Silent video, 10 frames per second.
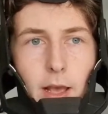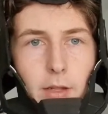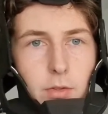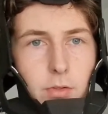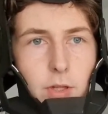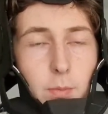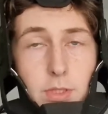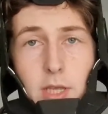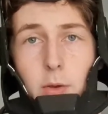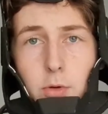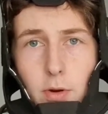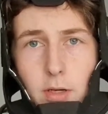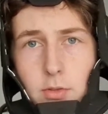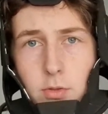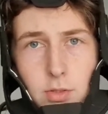and they'll be scaled
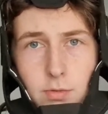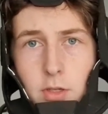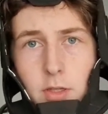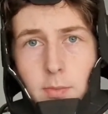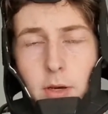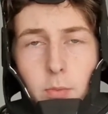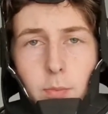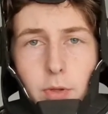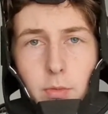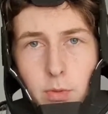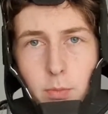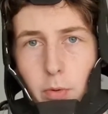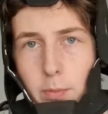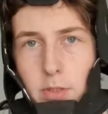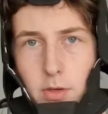correctly, so you just have to cut them out, but it will
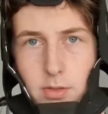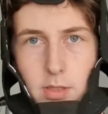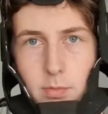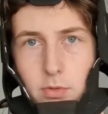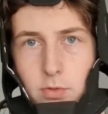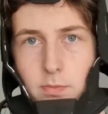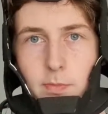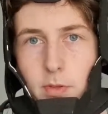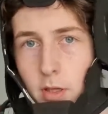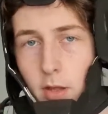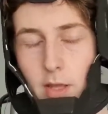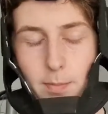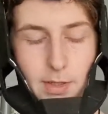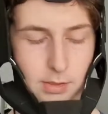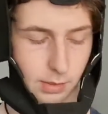probably be duct tape and you just cut
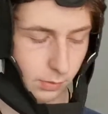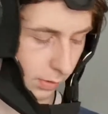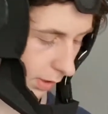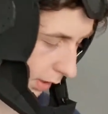that pattern out.